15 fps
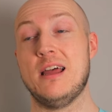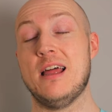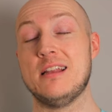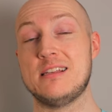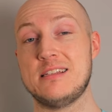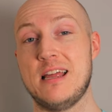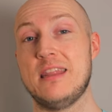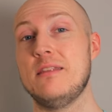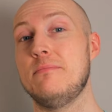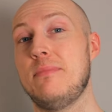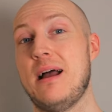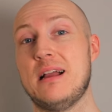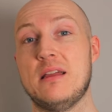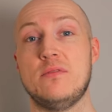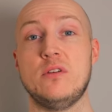and send them
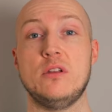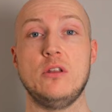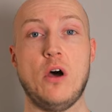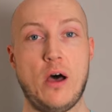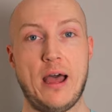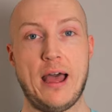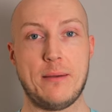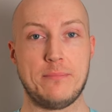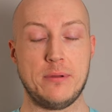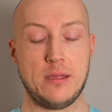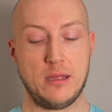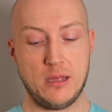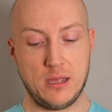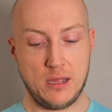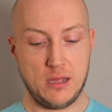back if you're not happy.